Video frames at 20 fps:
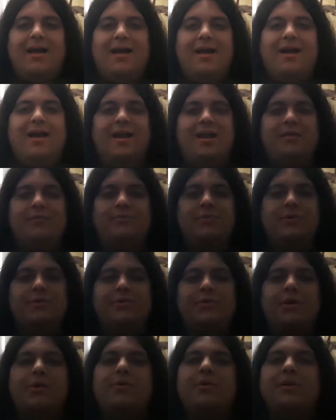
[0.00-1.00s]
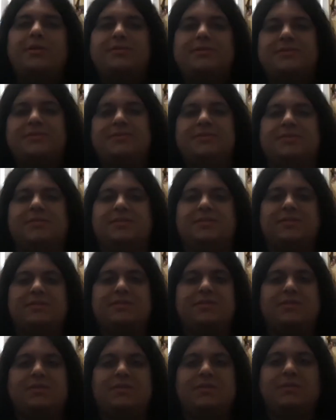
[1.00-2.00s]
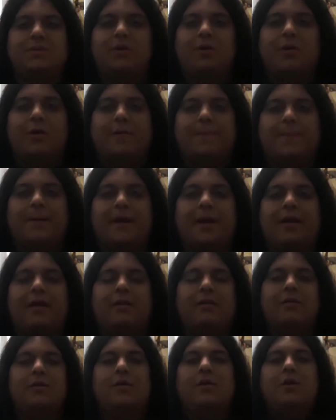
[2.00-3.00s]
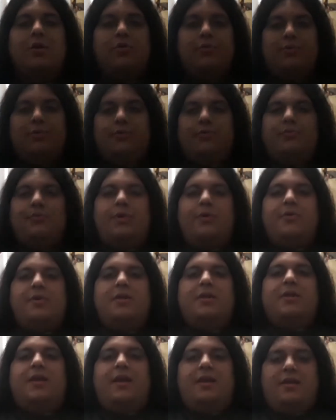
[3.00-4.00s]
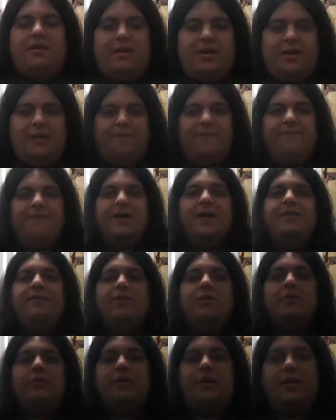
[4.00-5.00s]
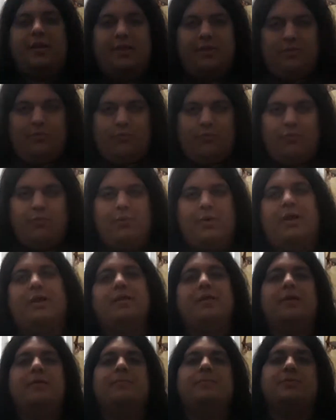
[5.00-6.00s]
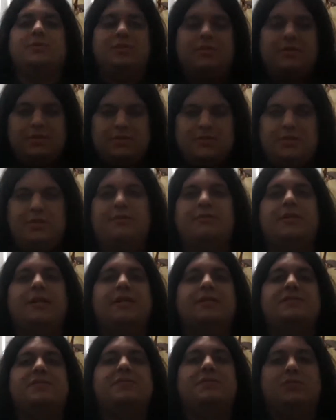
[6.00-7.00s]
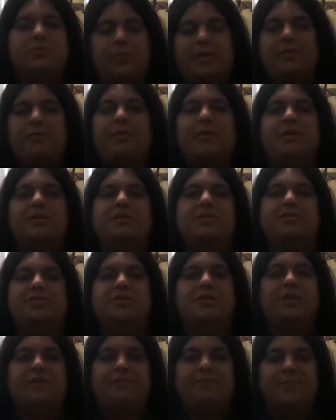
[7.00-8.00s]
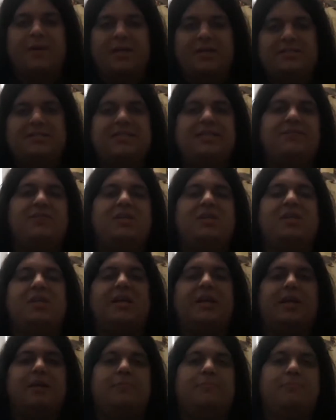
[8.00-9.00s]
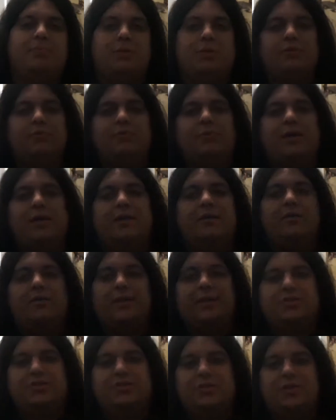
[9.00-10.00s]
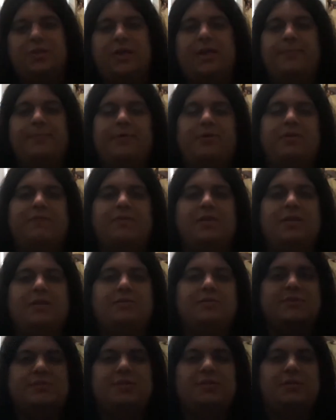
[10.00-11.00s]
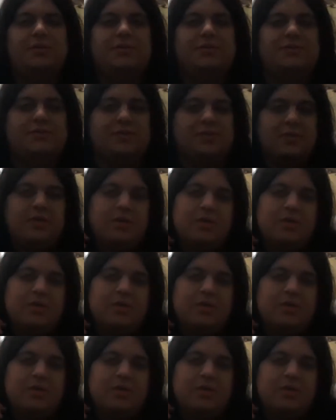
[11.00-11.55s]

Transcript: Hi, Ruronies! This is your pal, Ruroni K95 here, and welcome to the 2021 edition of my DVD and Blu-ray collection library video series.